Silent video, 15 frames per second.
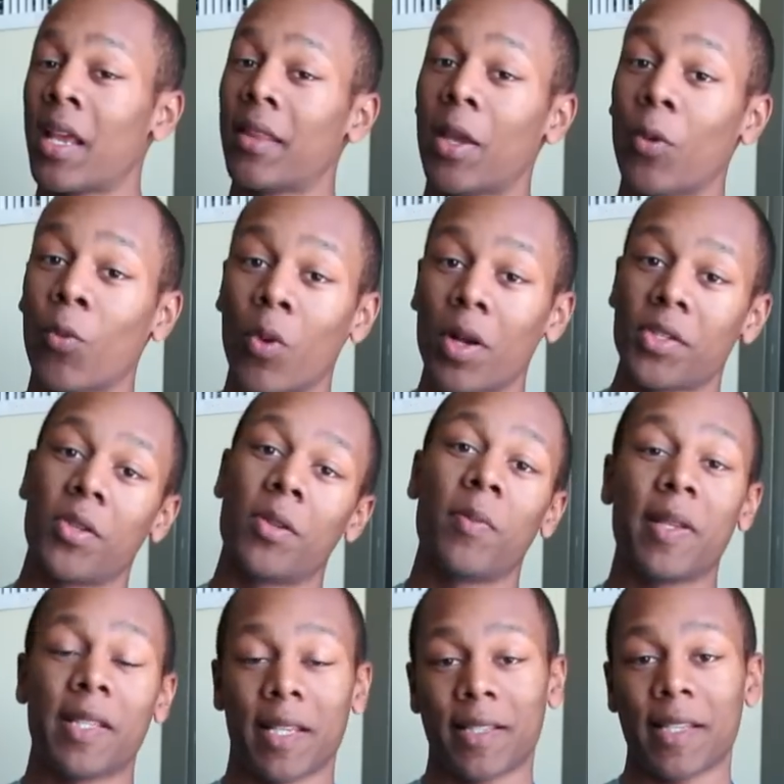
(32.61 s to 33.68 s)
They want you to
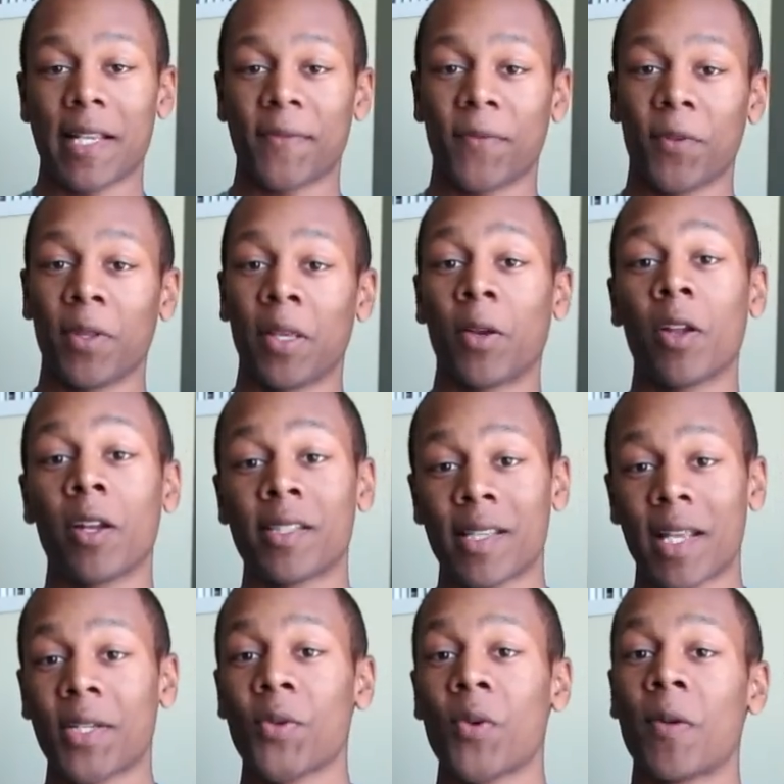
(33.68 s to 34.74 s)
be successful. They're going to
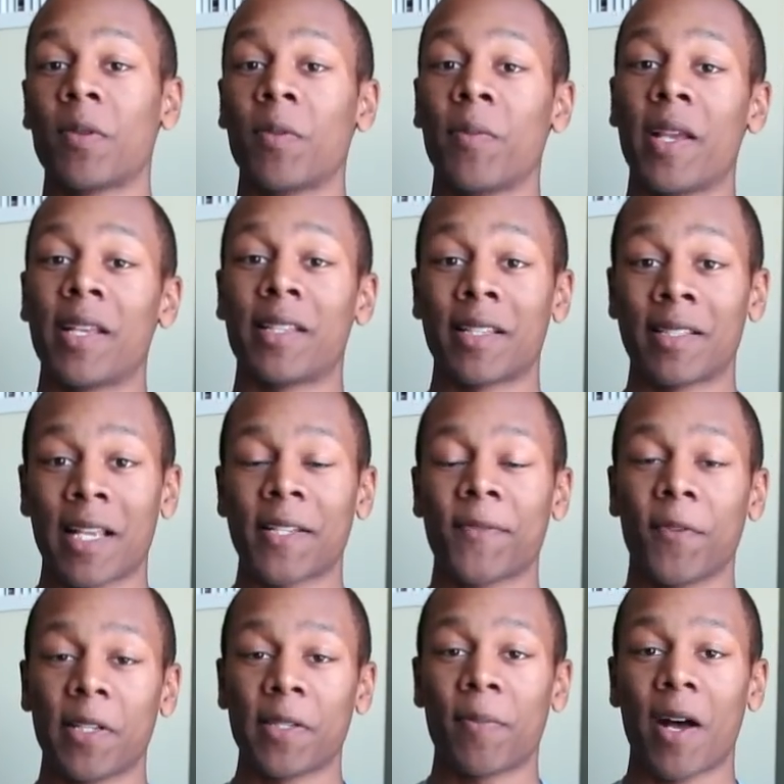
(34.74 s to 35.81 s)
set you up to be as
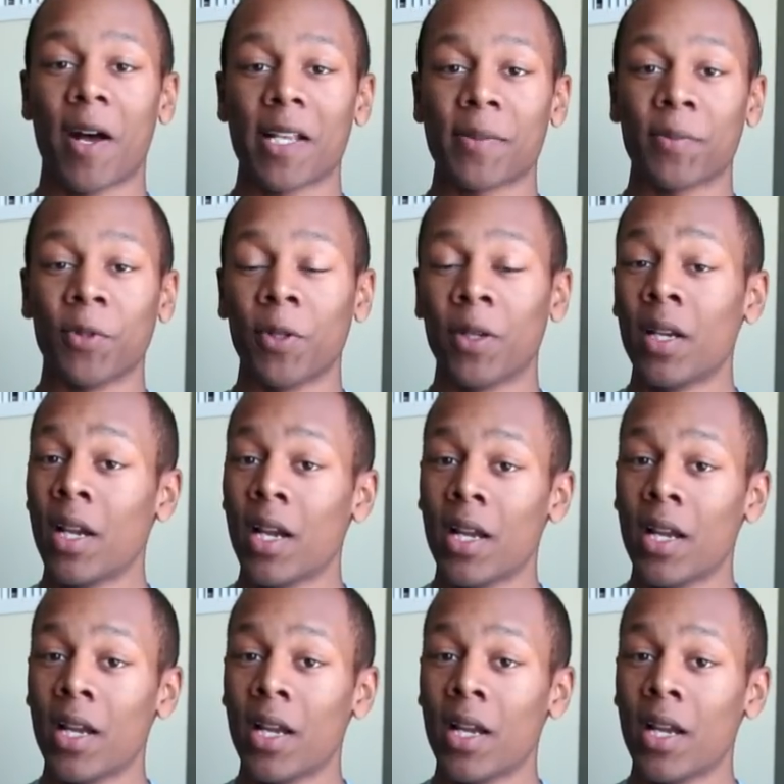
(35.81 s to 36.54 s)
successful as possible.